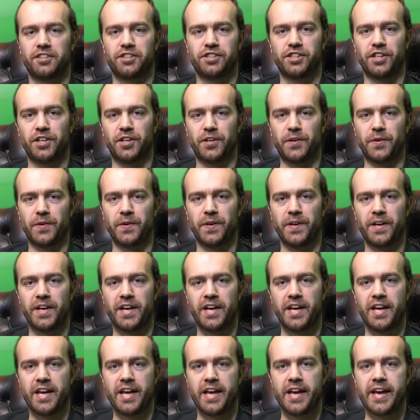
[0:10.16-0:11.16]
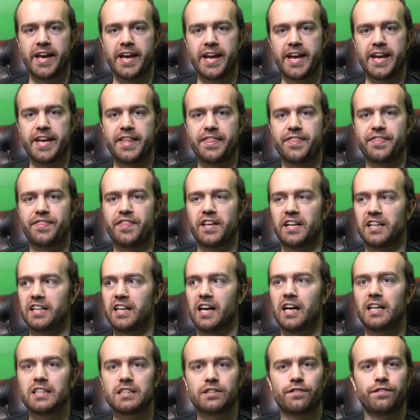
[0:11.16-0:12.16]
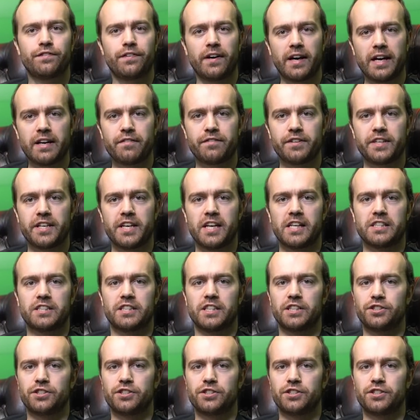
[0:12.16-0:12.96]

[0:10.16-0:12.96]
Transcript: Show. In the last 5 years,